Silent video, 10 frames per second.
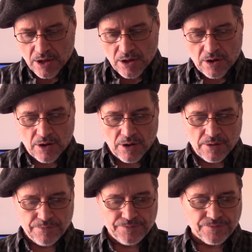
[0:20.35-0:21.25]

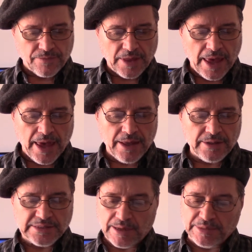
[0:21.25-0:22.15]

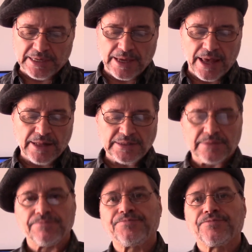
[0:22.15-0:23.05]
and something
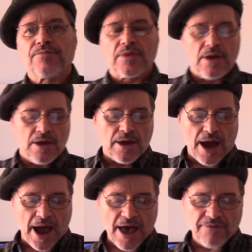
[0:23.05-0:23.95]
else,
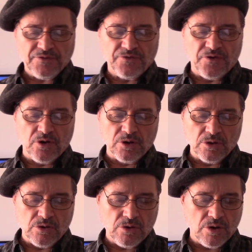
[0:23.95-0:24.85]
I have to
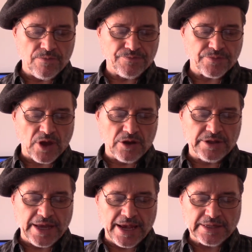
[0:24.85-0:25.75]
follow a
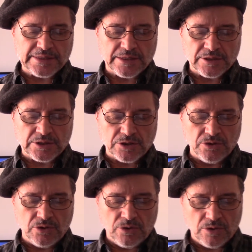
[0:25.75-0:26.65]
text
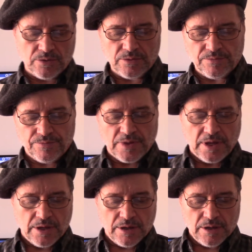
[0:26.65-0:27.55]
so
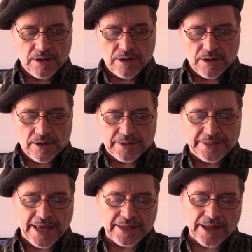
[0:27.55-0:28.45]

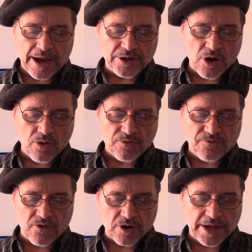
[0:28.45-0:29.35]
that I don't
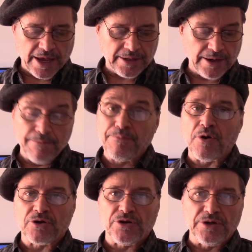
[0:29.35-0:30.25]
forget
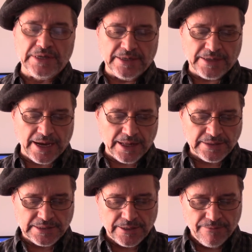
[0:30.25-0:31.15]
important
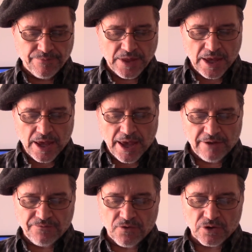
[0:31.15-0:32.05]
details.
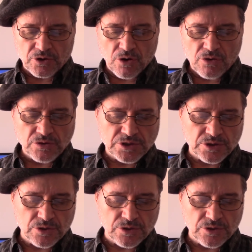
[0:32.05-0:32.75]
And for those